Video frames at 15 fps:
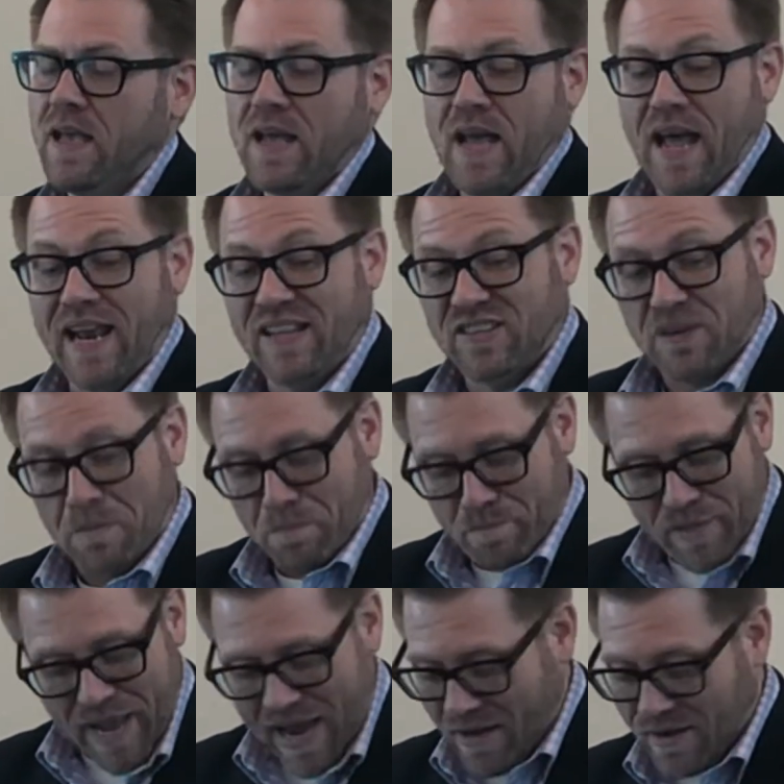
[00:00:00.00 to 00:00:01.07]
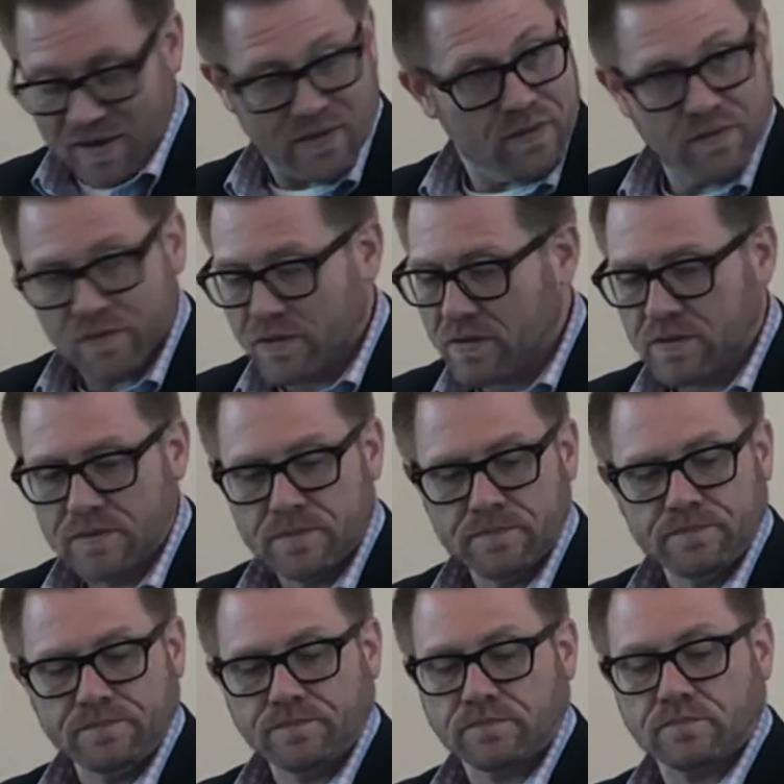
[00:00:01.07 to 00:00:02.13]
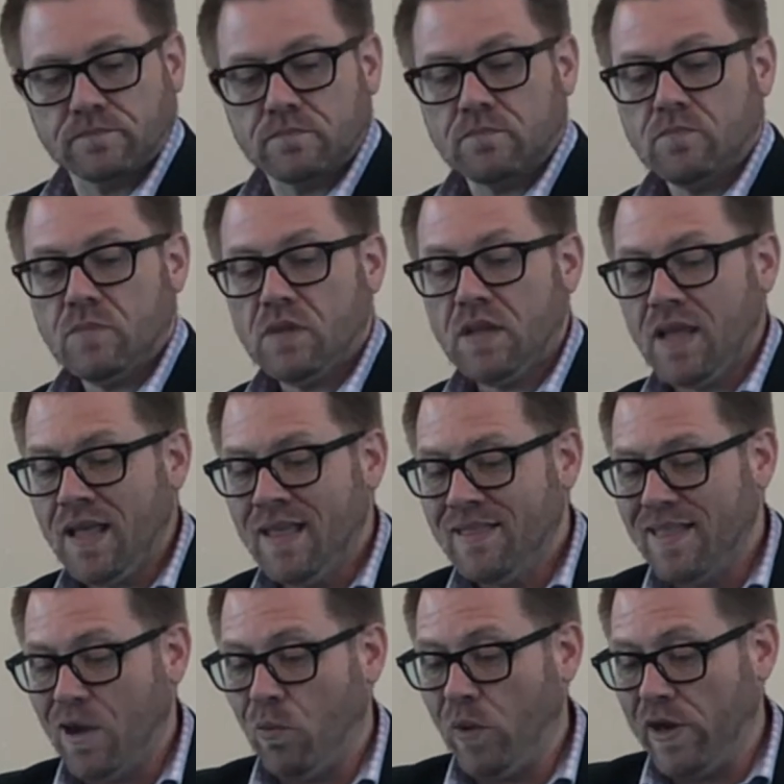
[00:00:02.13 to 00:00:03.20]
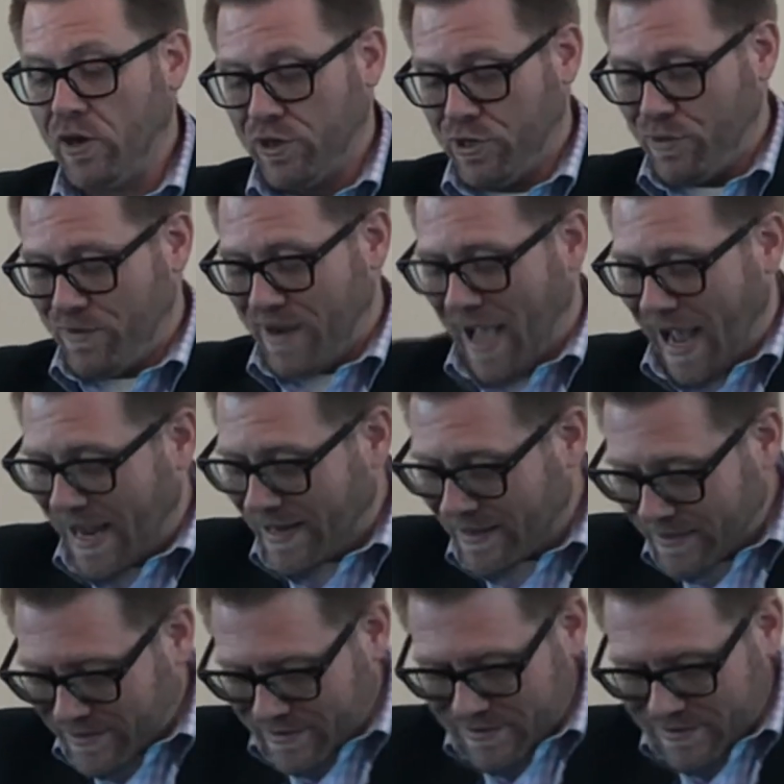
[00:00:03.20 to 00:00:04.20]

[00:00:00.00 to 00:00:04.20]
And it's imperative that we are united,